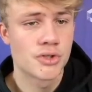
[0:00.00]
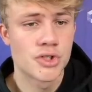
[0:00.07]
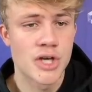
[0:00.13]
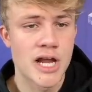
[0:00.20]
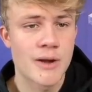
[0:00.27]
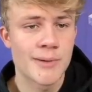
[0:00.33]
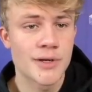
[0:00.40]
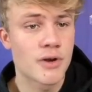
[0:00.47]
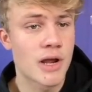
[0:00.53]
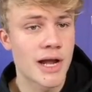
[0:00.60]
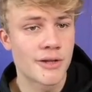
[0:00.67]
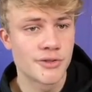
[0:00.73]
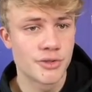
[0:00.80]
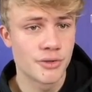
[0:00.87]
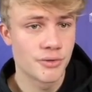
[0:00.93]
So now we know
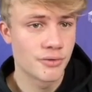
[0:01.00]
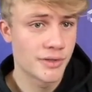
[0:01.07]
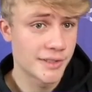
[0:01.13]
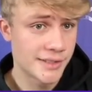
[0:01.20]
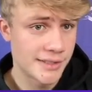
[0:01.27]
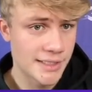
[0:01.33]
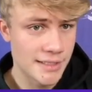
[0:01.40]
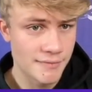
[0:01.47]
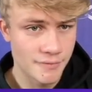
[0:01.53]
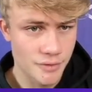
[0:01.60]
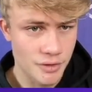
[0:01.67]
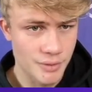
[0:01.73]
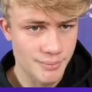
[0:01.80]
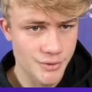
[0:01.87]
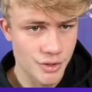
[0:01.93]
how to receive
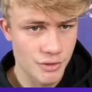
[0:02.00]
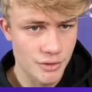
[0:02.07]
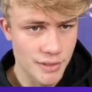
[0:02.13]
crypto